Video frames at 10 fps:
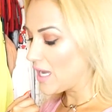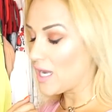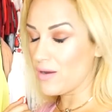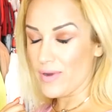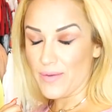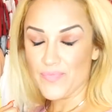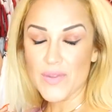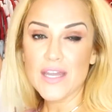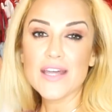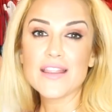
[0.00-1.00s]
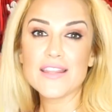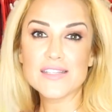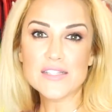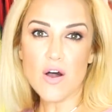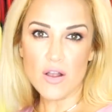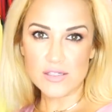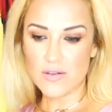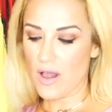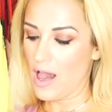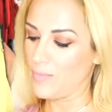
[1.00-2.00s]
Anyway, this
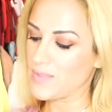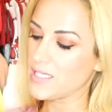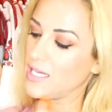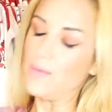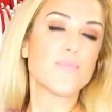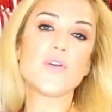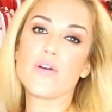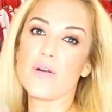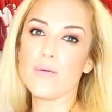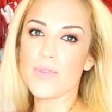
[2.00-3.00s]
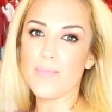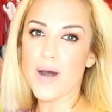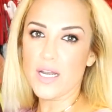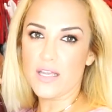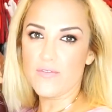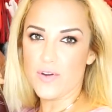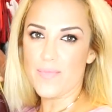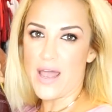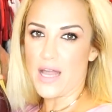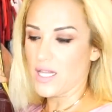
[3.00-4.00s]
also helps keep the body of your
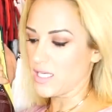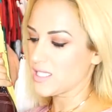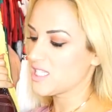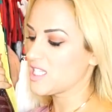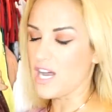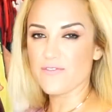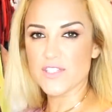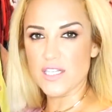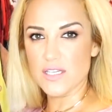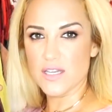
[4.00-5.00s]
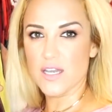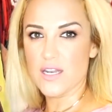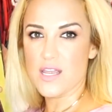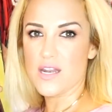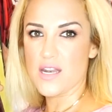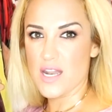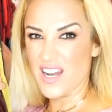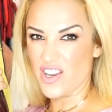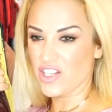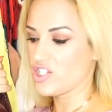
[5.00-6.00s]
bag like stuffed and in
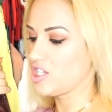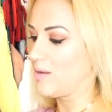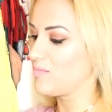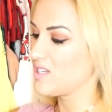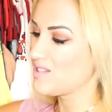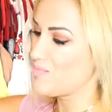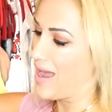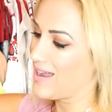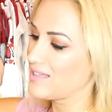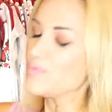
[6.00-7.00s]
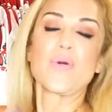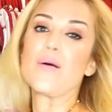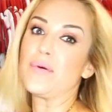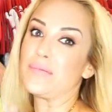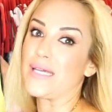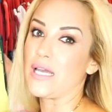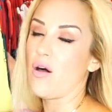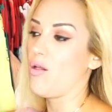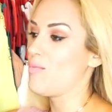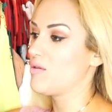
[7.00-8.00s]
a good shape. This bag is probably
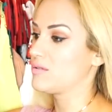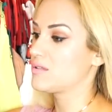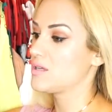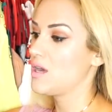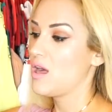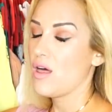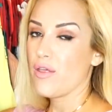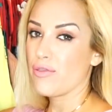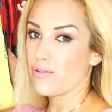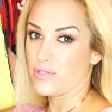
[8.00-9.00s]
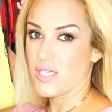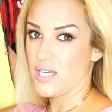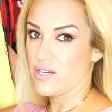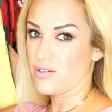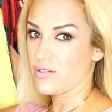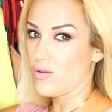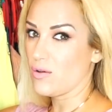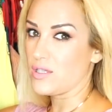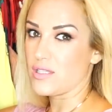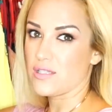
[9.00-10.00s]
almost 13 years
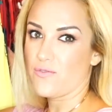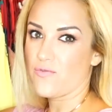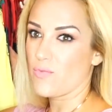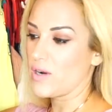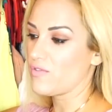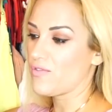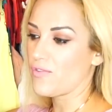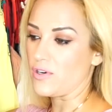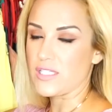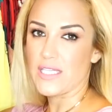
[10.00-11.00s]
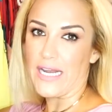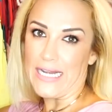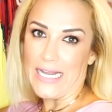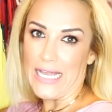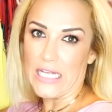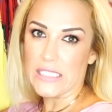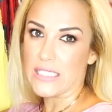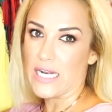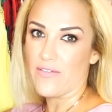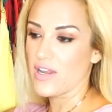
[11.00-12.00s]
old. It's one of the first Nightingales
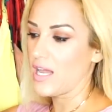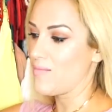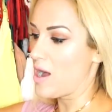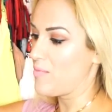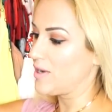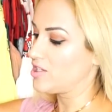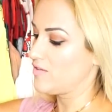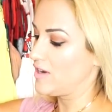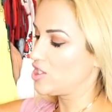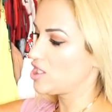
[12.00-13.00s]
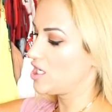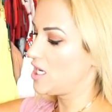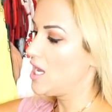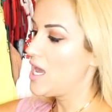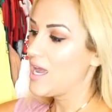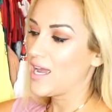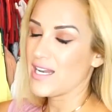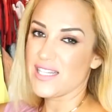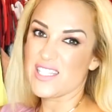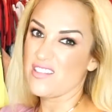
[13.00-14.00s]
that ever came out by Givenchy,
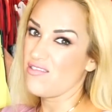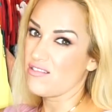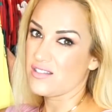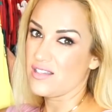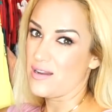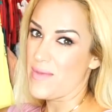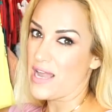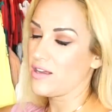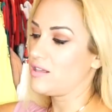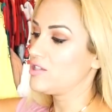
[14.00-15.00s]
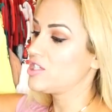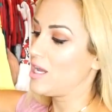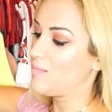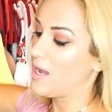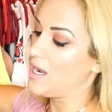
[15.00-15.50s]
and it still looks in immaculate shape.